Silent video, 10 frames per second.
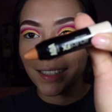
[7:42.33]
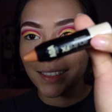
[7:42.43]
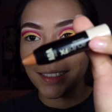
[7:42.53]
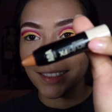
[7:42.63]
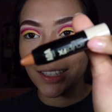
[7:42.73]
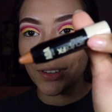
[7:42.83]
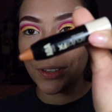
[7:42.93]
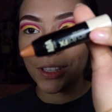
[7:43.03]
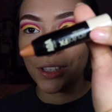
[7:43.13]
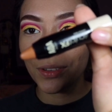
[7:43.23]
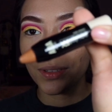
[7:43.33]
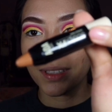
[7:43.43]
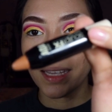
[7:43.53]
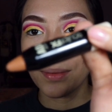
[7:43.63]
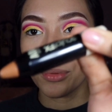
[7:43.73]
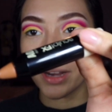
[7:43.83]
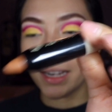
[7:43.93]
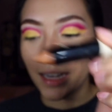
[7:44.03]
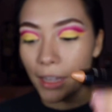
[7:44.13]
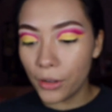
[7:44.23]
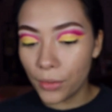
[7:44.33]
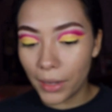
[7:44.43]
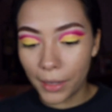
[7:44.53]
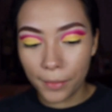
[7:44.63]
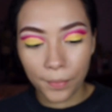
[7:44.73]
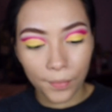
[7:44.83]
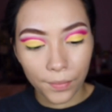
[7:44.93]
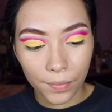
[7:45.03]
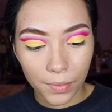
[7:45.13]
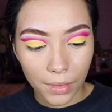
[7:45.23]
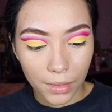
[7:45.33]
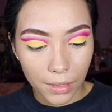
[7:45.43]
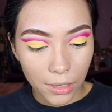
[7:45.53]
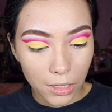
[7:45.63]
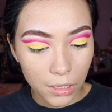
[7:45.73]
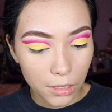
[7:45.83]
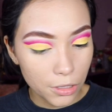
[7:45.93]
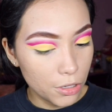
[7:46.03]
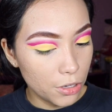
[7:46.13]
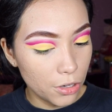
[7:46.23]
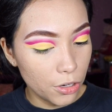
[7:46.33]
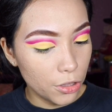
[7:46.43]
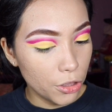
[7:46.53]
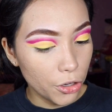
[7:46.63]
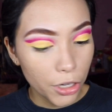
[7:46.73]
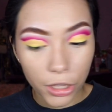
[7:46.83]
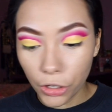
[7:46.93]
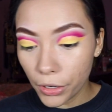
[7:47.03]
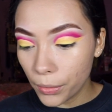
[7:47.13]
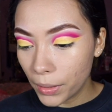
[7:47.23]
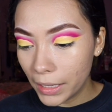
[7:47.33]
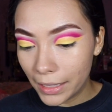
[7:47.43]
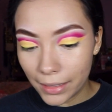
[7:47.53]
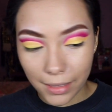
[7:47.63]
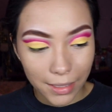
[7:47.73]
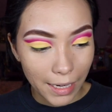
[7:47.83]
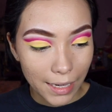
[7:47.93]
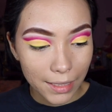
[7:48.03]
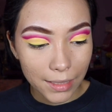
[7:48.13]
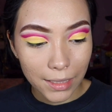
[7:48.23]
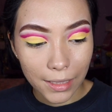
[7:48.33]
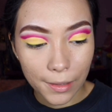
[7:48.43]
this is so cute. Same brand, AOA. Color 30, 31, and Sand.